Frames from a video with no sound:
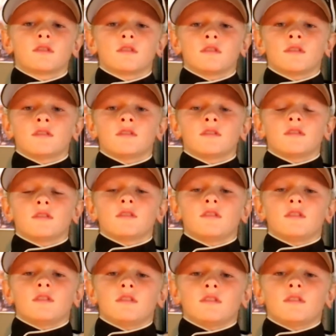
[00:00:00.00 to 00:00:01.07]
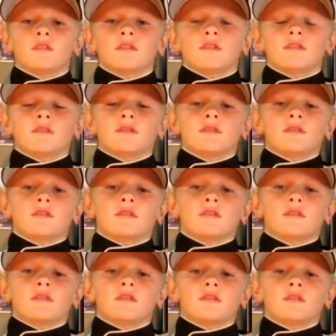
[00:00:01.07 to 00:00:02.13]

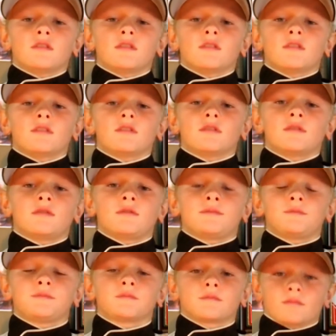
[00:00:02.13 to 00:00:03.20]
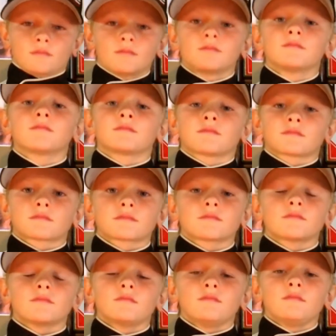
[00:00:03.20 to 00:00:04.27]

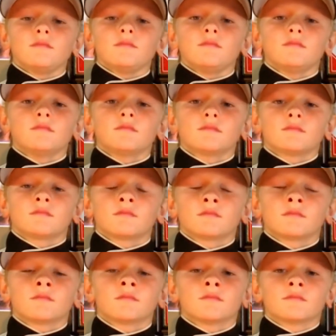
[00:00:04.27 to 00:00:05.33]
(not speaking)